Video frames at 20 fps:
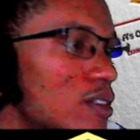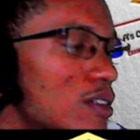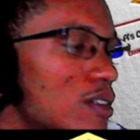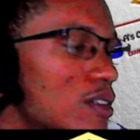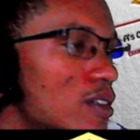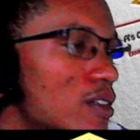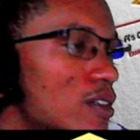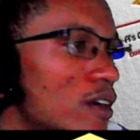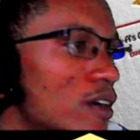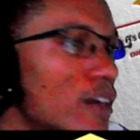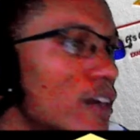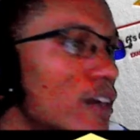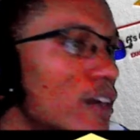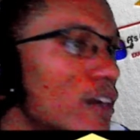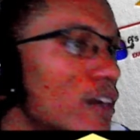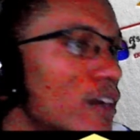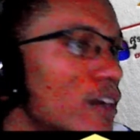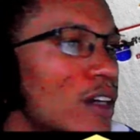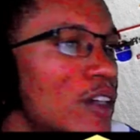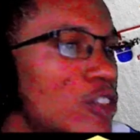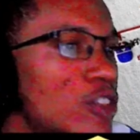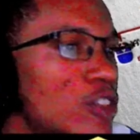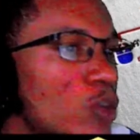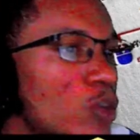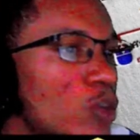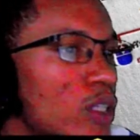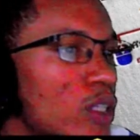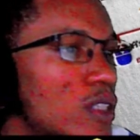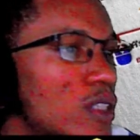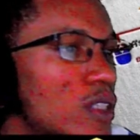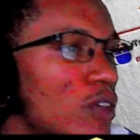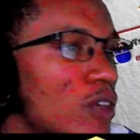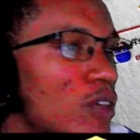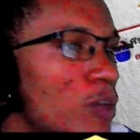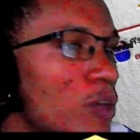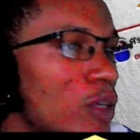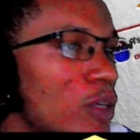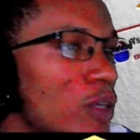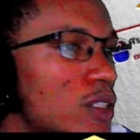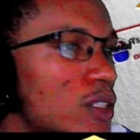Alright, so 27
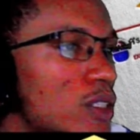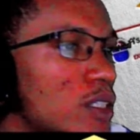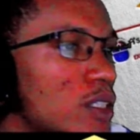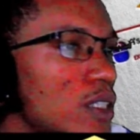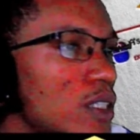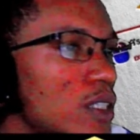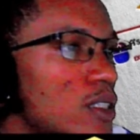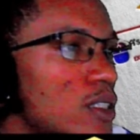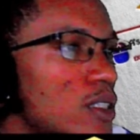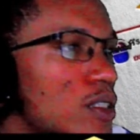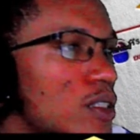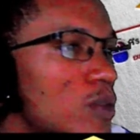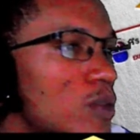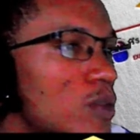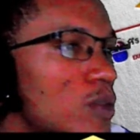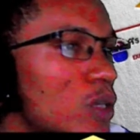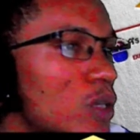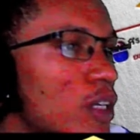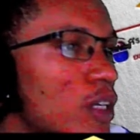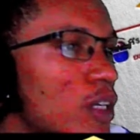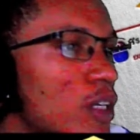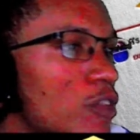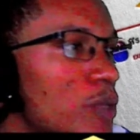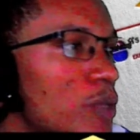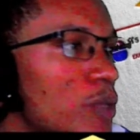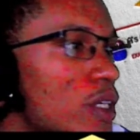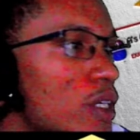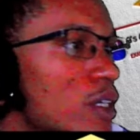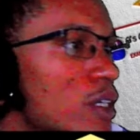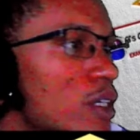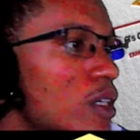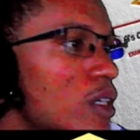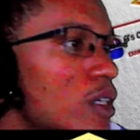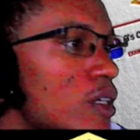plus 6 will give me